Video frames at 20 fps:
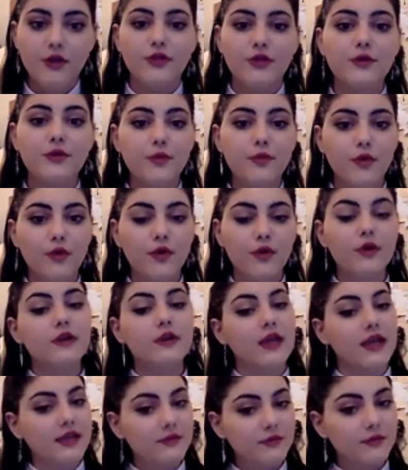the more
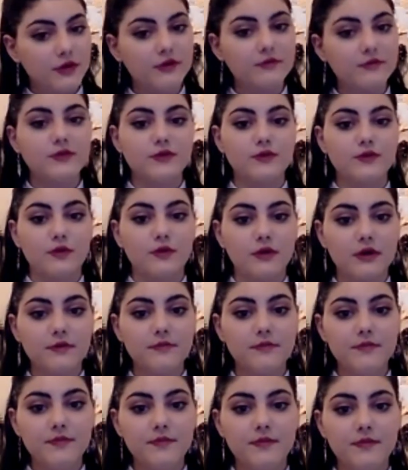light will
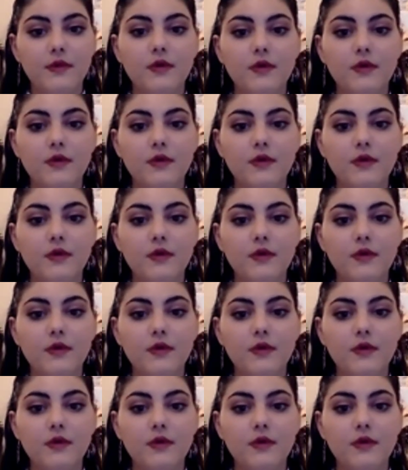absorb,